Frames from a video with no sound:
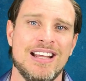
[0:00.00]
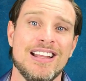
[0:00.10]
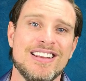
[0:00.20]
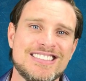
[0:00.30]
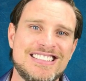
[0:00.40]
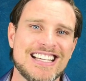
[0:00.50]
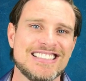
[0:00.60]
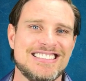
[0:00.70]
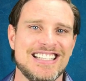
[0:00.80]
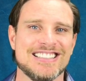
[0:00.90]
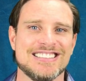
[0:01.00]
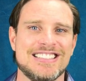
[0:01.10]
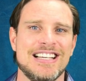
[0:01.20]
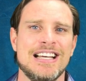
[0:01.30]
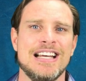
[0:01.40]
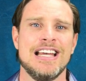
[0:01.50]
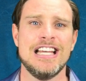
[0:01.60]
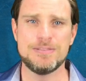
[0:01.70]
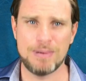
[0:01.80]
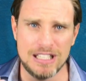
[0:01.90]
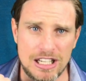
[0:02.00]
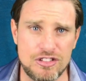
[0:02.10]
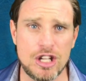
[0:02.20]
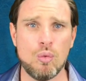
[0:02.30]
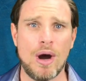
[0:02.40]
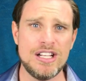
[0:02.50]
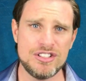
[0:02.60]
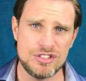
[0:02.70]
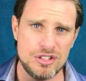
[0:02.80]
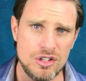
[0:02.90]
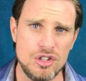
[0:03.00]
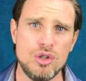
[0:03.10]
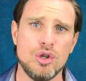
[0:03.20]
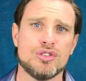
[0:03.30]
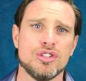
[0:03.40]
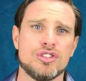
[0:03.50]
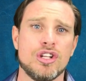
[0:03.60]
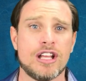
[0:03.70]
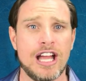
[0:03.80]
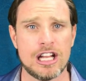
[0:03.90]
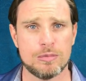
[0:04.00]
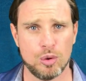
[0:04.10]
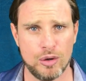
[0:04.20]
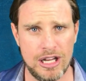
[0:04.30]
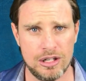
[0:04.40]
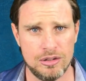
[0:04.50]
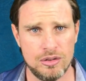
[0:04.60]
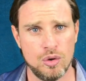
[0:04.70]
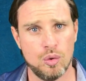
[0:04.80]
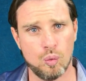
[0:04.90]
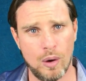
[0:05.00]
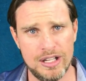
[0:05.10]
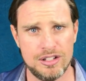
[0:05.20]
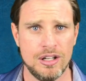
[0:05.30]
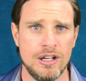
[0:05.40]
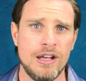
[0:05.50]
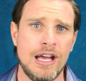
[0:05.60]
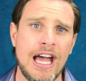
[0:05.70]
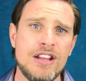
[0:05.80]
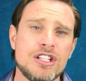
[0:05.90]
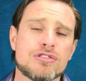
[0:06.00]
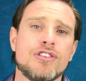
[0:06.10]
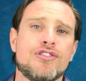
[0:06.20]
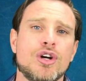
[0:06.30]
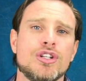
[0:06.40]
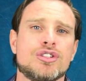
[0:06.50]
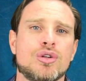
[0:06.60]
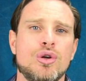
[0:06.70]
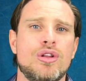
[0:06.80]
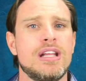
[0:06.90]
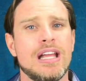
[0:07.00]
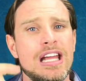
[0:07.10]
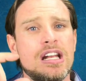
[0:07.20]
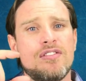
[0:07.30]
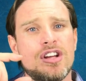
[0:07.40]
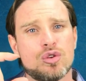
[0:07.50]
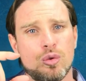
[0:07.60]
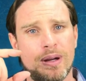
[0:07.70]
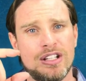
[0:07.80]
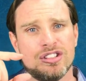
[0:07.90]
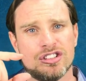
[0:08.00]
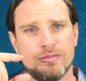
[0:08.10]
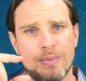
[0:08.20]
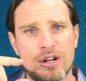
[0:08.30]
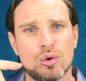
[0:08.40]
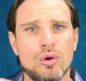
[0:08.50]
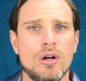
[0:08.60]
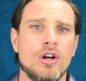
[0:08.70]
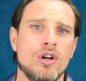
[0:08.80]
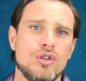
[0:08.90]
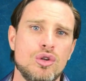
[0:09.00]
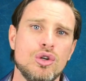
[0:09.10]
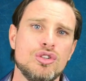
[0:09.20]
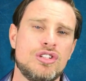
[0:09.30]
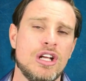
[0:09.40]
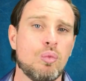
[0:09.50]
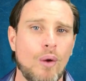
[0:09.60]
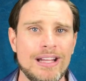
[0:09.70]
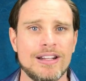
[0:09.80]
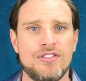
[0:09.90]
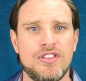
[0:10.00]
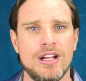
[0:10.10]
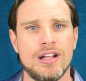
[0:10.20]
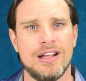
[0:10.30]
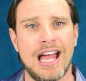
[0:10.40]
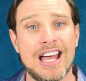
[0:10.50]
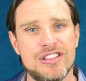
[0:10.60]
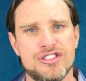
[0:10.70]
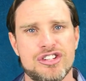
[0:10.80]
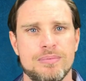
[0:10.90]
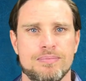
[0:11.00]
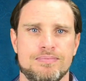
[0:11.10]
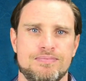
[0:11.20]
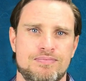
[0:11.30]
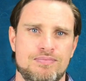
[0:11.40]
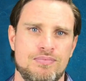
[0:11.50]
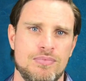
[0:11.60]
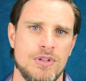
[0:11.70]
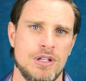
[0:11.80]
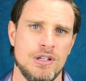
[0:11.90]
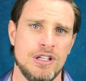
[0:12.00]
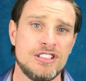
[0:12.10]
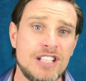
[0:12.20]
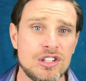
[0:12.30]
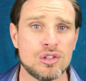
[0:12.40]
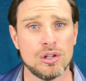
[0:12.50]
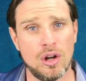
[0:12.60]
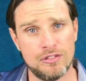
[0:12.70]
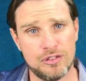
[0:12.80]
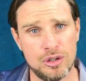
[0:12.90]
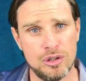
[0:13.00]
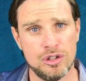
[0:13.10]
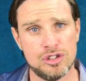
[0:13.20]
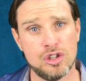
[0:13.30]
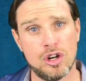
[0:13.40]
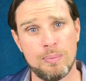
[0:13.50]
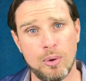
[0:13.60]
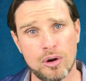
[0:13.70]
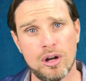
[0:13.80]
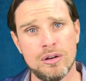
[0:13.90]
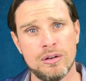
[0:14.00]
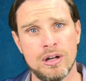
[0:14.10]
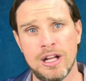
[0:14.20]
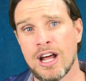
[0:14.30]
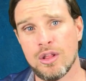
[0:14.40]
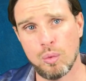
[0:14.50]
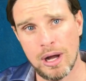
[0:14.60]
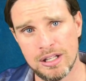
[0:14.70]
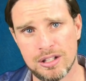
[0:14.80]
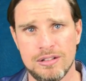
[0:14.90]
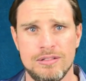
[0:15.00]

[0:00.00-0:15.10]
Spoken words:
The second sentence, he's been lifting weights, uses the countable noun, weight, and this refers to the individual pieces of metal used in weightlifting at the gym. Is that too light for you? Should I put on another weight?